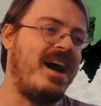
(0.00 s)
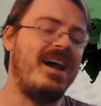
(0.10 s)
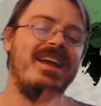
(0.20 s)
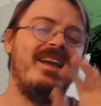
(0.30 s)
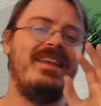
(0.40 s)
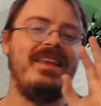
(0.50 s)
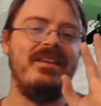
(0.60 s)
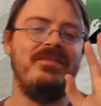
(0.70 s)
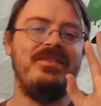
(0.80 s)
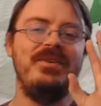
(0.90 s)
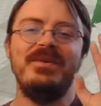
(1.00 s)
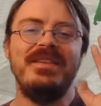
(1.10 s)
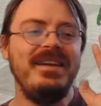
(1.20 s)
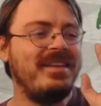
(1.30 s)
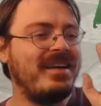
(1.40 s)
I if you
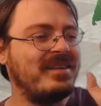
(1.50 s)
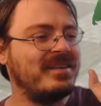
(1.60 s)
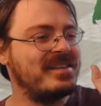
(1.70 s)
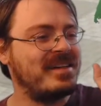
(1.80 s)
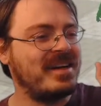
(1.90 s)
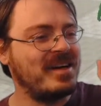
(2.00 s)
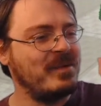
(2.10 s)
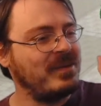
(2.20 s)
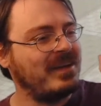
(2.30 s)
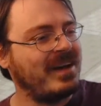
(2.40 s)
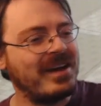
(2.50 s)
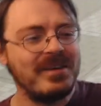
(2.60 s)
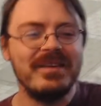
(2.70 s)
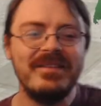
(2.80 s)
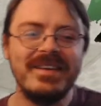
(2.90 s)
think that looks terrible, I
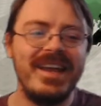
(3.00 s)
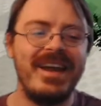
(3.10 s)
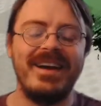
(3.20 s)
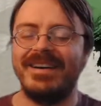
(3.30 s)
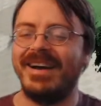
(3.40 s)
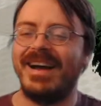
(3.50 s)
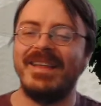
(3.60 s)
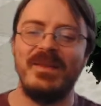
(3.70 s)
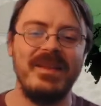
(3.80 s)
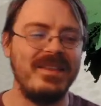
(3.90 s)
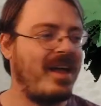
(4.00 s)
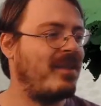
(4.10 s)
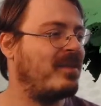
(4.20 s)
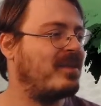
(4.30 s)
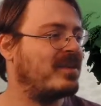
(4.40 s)
don't even care. I think
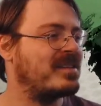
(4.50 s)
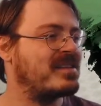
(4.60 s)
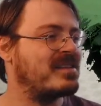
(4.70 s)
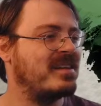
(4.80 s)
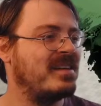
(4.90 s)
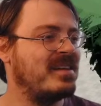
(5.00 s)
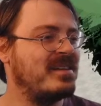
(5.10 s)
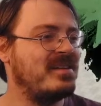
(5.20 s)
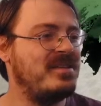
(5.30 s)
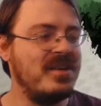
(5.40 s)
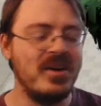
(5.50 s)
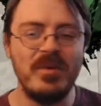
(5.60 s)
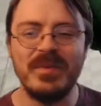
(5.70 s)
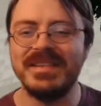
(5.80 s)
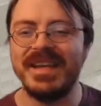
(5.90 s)
that looks
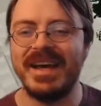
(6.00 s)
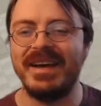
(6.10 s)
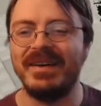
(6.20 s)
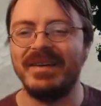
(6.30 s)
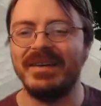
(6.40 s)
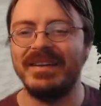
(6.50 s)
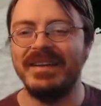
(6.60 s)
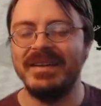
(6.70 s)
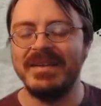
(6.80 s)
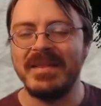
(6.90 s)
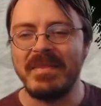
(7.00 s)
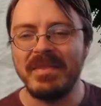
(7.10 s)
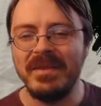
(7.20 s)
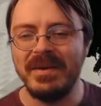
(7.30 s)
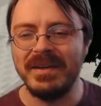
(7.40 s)
dope as hell.
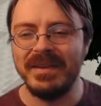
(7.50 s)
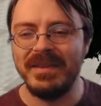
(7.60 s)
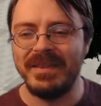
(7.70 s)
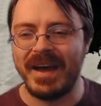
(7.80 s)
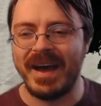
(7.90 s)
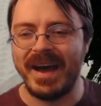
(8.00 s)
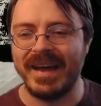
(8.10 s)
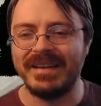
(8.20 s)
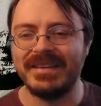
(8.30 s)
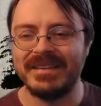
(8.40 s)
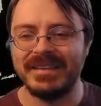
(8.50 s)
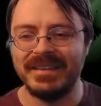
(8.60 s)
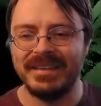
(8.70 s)
Look at that.